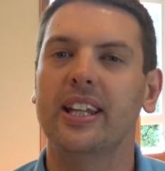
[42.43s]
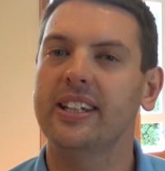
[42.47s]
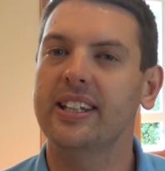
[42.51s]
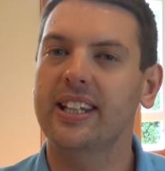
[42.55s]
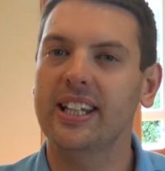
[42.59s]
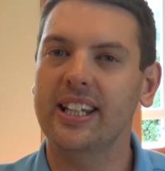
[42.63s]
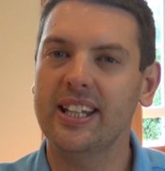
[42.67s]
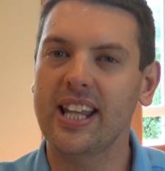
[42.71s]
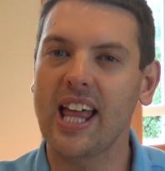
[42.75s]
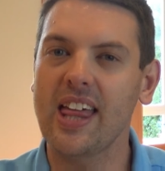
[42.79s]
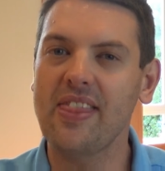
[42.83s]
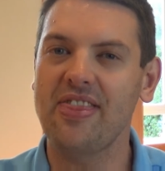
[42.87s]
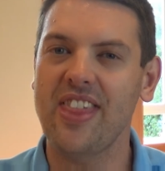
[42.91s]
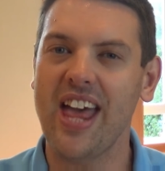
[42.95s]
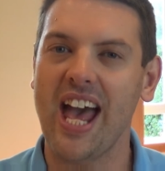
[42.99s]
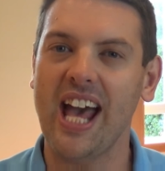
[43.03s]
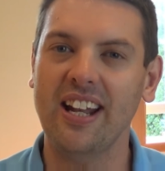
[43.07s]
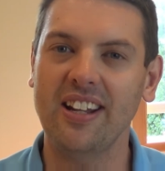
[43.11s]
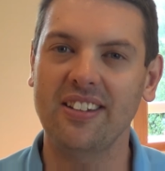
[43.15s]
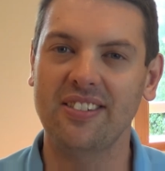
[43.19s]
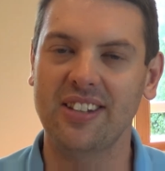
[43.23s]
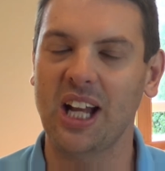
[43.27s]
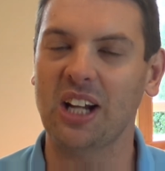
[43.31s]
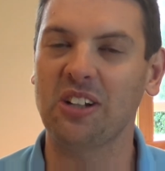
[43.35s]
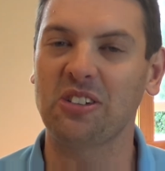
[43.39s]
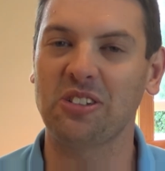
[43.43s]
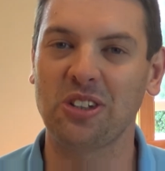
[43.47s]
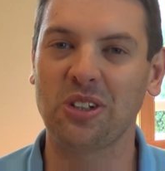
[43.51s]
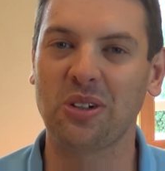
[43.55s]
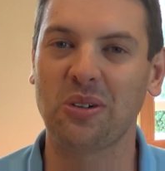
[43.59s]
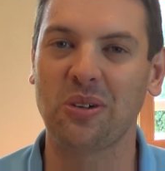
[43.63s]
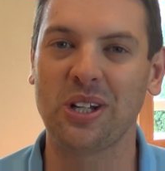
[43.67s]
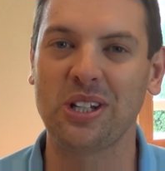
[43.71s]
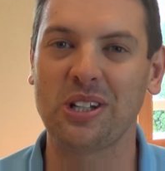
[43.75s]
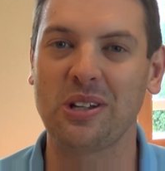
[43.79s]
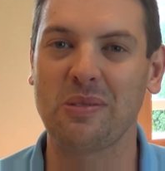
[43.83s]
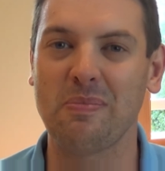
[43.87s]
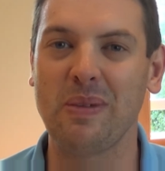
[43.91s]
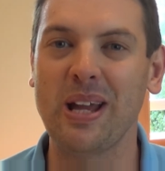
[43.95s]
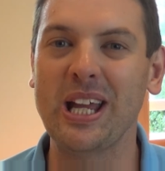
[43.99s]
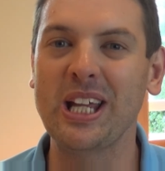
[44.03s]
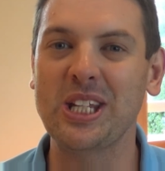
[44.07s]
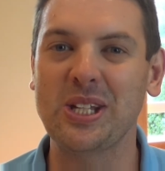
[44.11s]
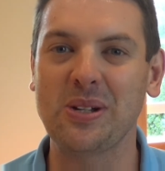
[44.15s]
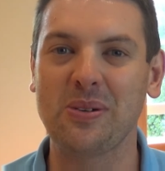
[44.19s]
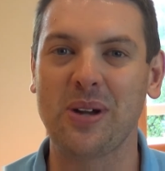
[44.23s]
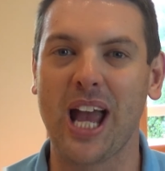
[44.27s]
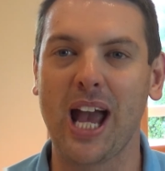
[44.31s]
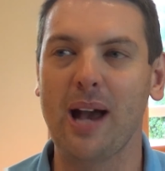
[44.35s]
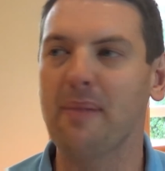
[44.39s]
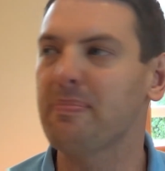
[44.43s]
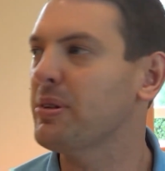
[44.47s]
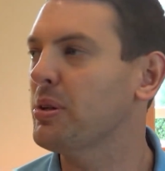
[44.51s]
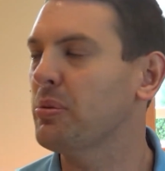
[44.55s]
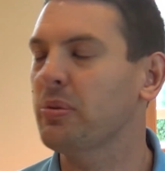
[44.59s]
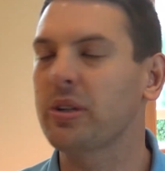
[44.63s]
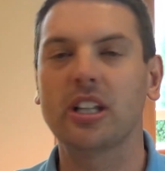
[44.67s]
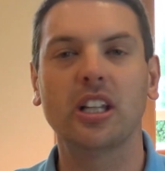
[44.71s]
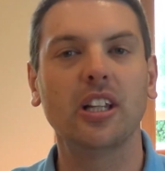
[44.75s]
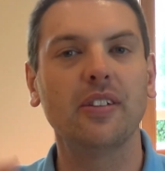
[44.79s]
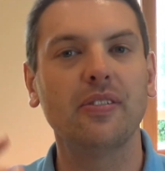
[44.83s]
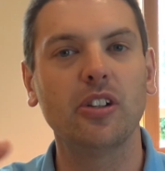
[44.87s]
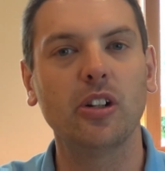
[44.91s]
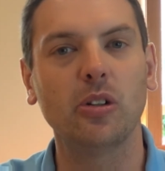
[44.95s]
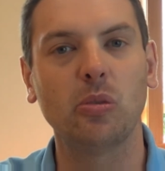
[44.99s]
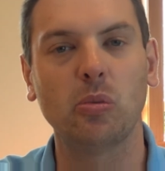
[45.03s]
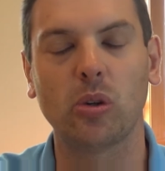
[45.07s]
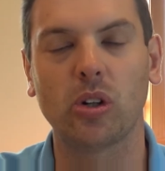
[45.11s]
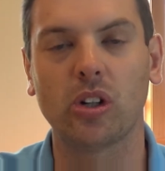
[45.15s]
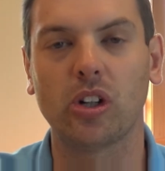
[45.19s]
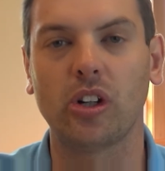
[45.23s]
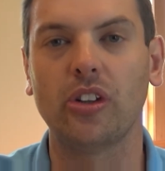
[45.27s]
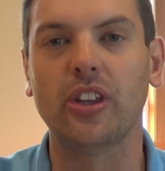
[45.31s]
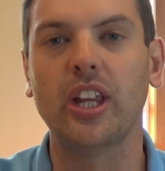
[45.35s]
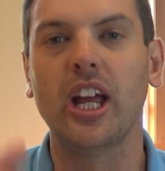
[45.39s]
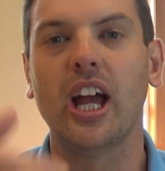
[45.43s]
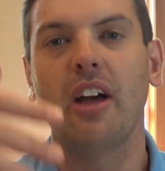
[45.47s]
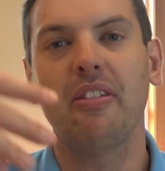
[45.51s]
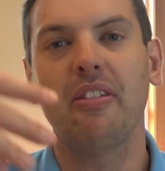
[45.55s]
that is actually going to make you happy. We live in a world